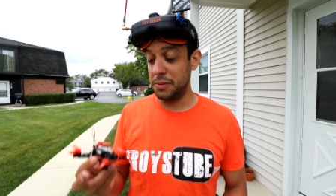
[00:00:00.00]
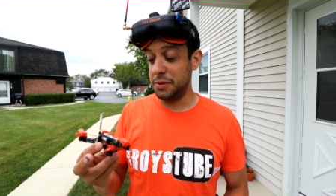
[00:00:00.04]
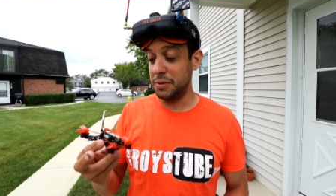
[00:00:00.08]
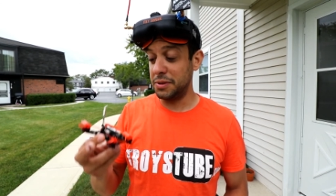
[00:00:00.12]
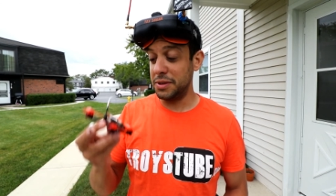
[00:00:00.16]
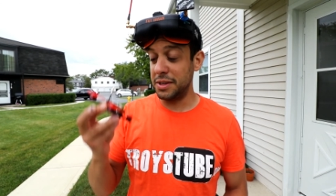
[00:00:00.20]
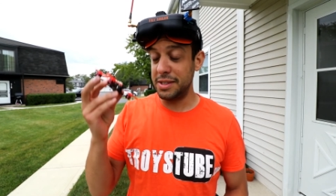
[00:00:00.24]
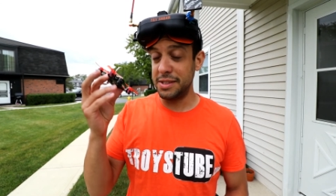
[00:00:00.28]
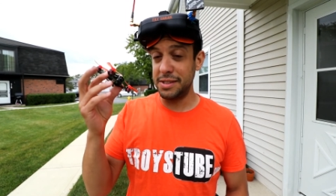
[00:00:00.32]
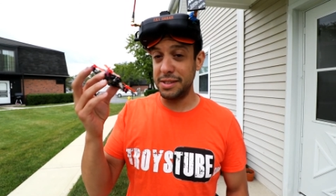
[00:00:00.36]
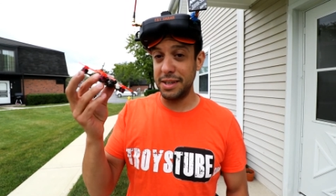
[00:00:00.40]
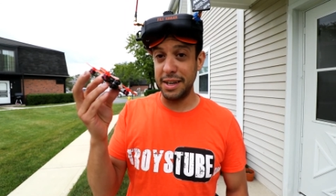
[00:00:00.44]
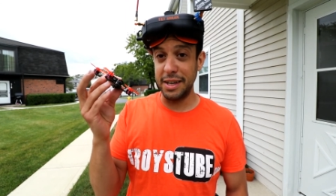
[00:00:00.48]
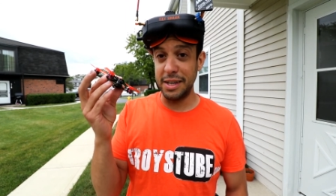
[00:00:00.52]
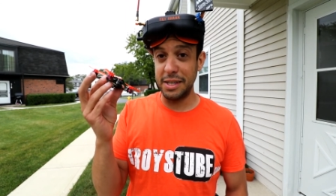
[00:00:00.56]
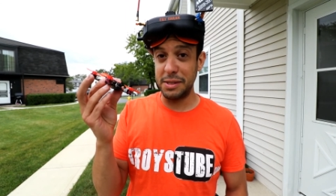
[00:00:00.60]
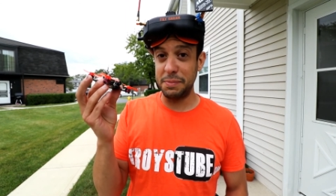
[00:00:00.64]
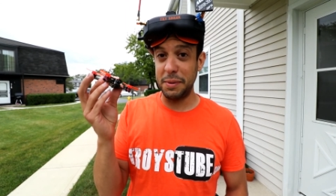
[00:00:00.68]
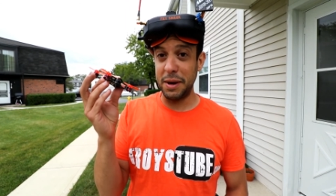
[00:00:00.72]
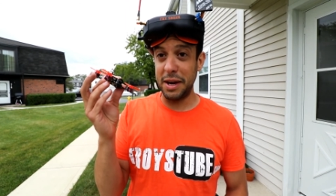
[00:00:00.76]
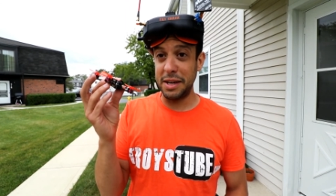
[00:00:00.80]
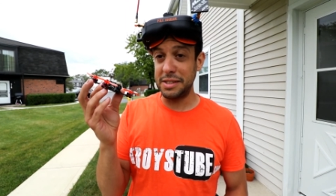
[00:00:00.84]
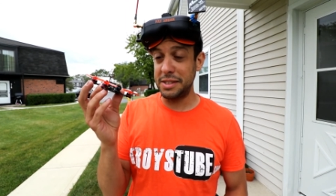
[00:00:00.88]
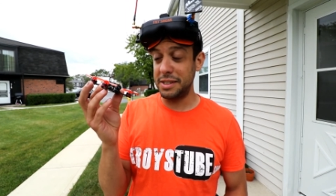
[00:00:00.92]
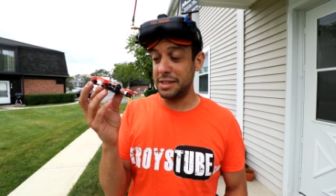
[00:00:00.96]
Well, this thing is
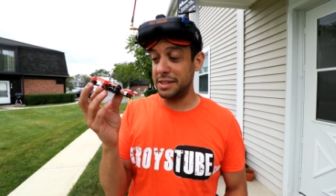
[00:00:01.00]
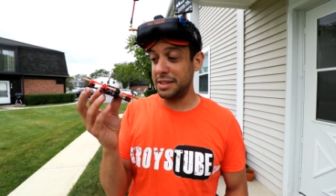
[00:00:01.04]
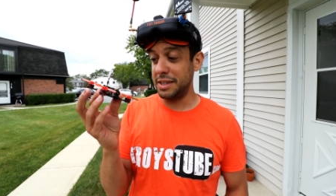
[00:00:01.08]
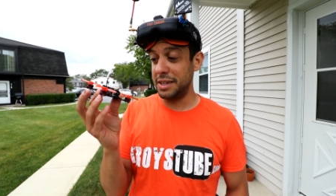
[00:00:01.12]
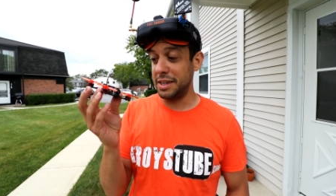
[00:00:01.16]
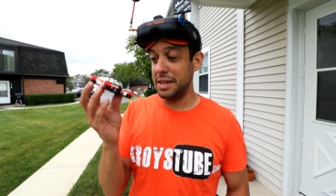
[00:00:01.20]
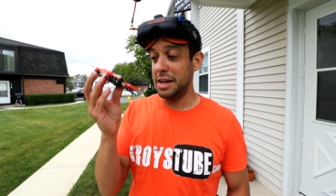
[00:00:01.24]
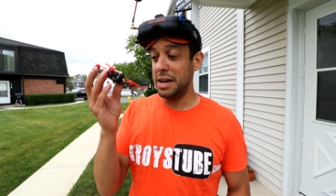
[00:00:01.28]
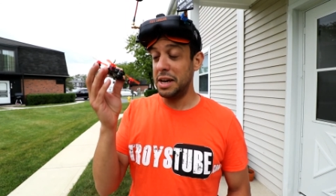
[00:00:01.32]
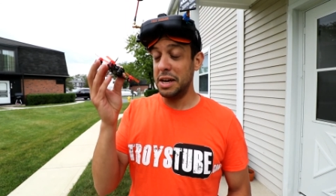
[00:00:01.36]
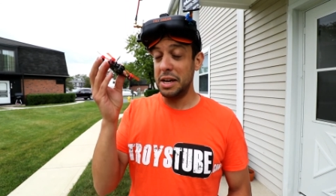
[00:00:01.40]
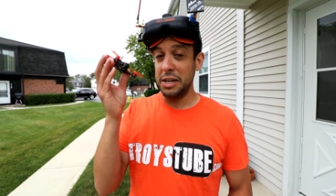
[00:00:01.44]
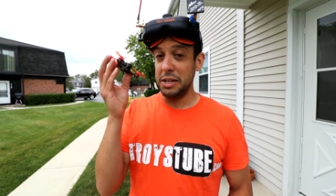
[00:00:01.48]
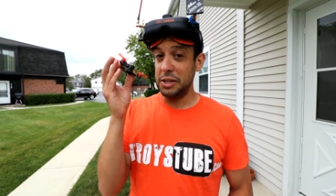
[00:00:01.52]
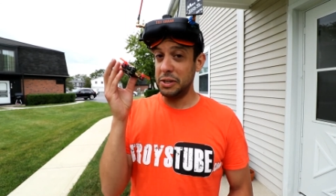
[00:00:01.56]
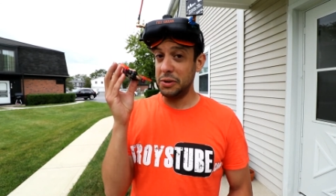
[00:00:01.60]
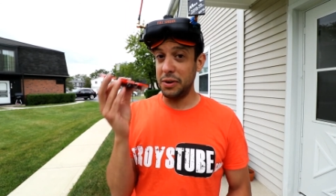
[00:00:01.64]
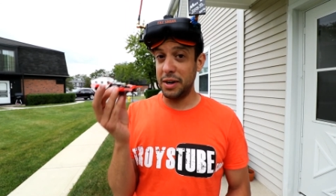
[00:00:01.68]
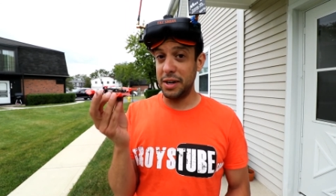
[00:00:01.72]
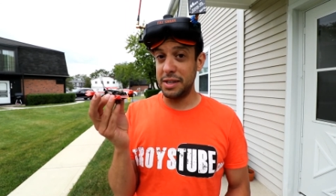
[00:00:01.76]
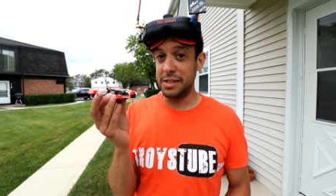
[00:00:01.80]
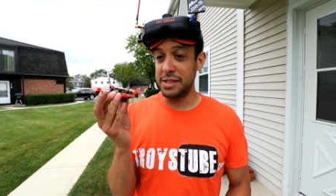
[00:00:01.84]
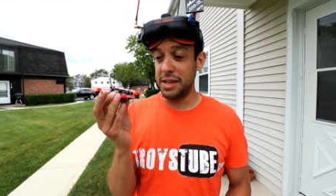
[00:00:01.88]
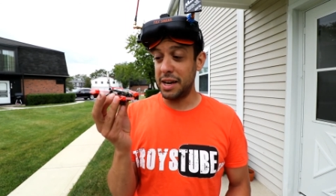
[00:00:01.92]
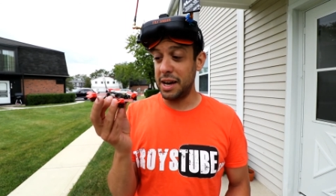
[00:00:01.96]
basically go
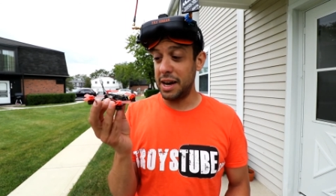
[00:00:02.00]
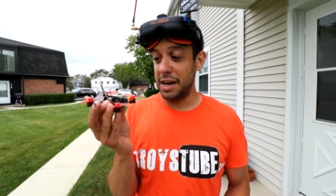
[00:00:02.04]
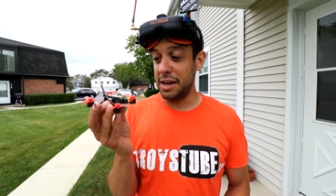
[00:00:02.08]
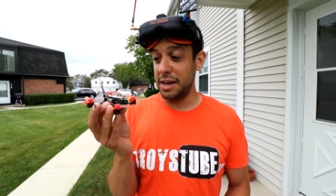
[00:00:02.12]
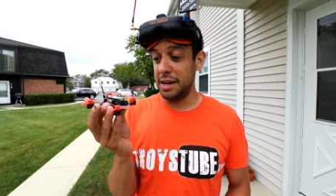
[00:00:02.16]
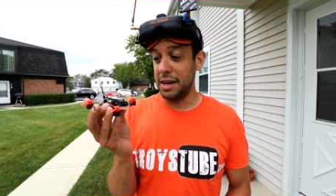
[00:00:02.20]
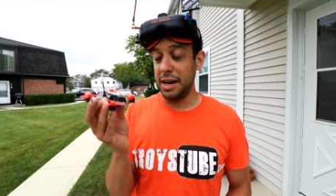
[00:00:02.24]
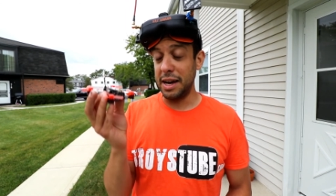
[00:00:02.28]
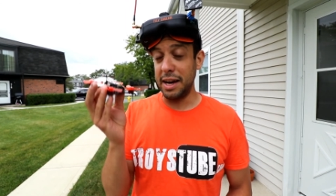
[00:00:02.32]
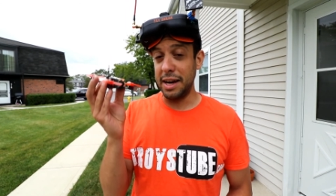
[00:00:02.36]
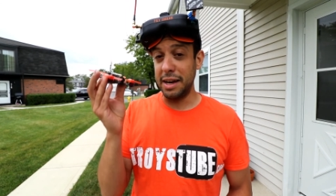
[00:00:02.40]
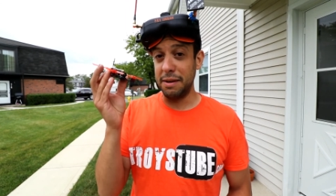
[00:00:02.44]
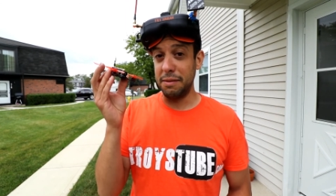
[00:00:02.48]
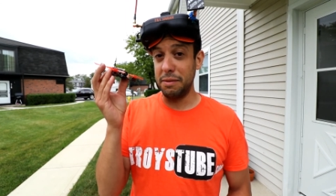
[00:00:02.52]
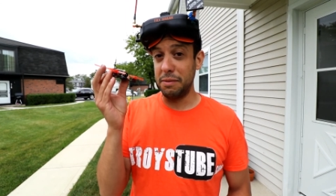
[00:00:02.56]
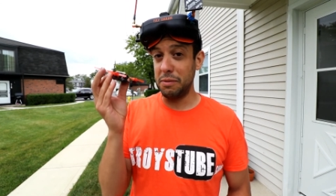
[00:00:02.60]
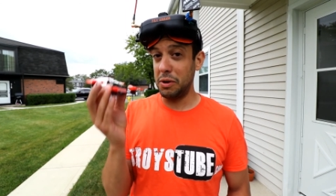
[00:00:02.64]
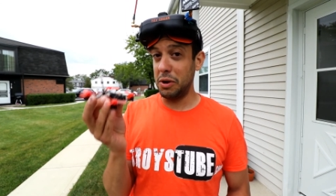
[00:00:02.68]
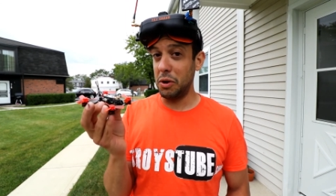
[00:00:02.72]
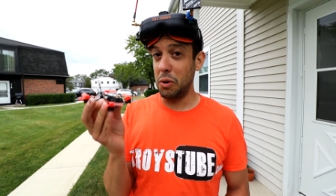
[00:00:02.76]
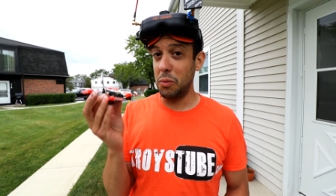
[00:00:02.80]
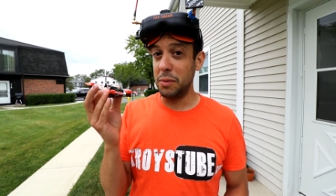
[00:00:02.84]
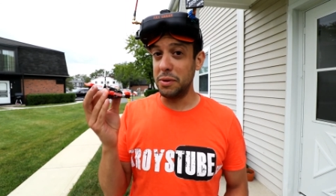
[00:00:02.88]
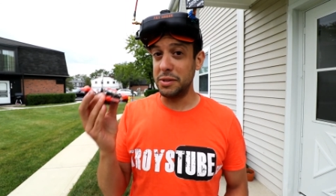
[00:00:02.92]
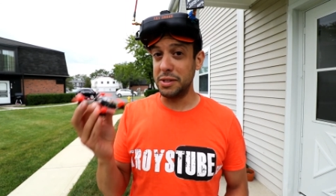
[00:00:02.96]
outside and
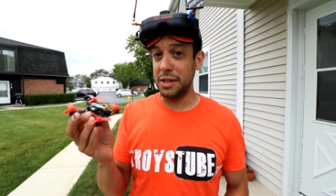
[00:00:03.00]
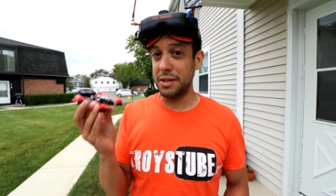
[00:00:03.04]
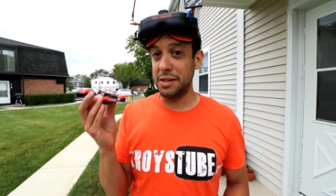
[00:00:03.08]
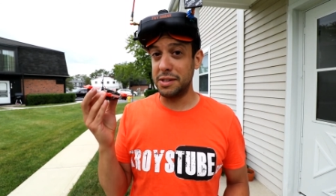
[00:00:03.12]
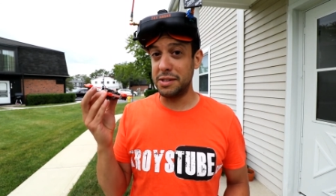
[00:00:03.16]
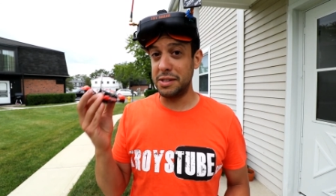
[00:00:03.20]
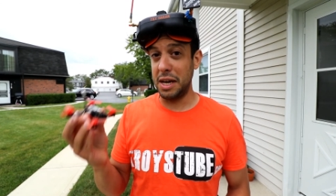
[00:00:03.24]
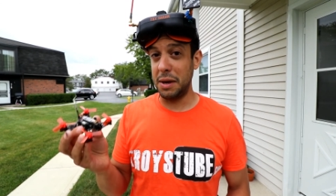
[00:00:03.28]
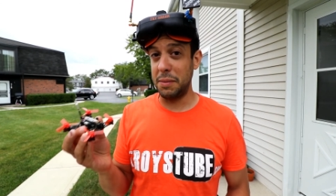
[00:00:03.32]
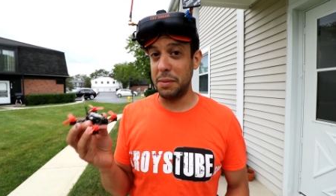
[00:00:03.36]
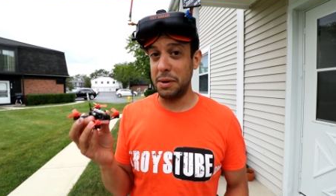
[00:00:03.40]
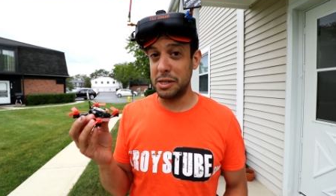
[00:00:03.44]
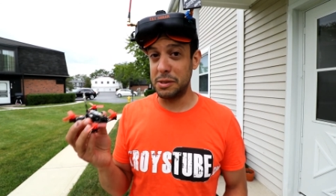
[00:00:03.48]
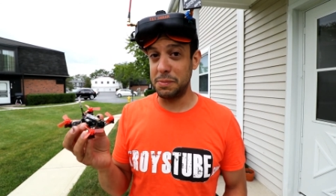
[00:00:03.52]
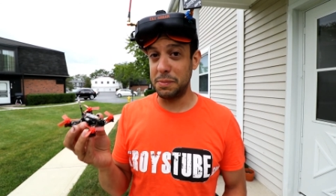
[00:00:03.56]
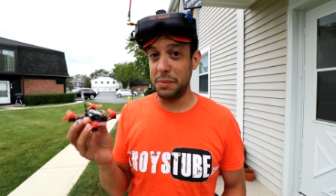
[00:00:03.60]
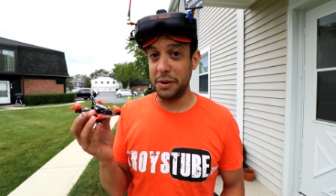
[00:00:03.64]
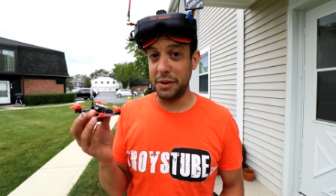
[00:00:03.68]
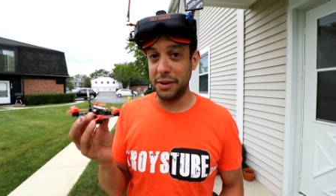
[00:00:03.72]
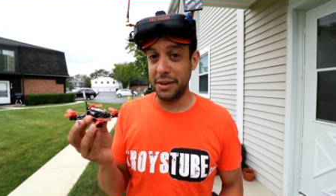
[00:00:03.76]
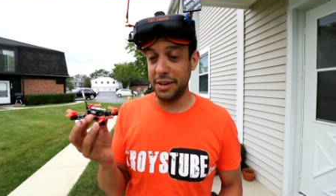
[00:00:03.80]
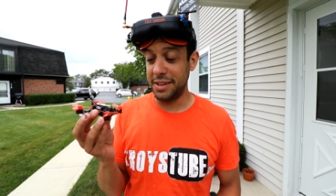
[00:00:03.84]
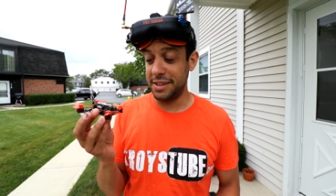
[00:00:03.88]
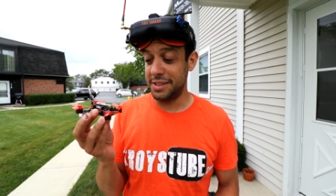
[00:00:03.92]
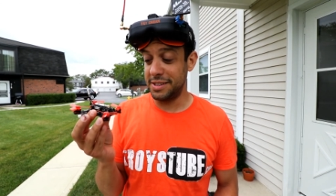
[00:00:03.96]
almost get the same
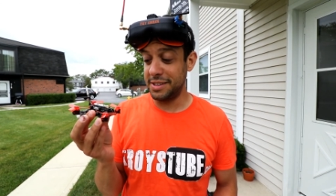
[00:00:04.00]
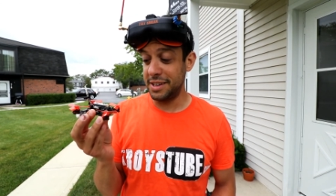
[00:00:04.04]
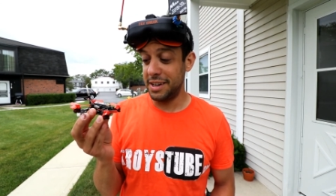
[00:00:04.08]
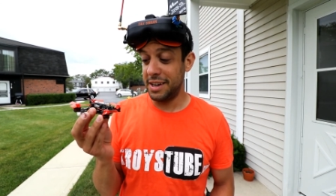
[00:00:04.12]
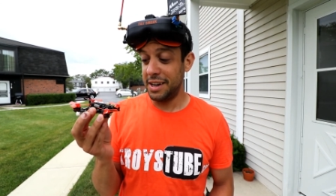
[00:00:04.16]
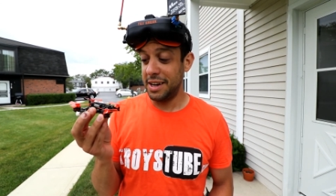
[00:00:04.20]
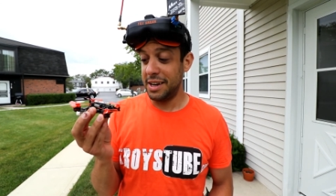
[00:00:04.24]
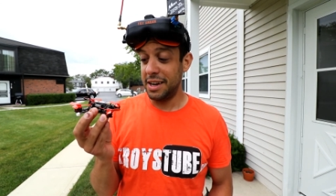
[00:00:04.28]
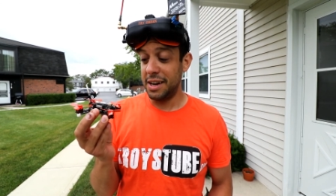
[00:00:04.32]
experience.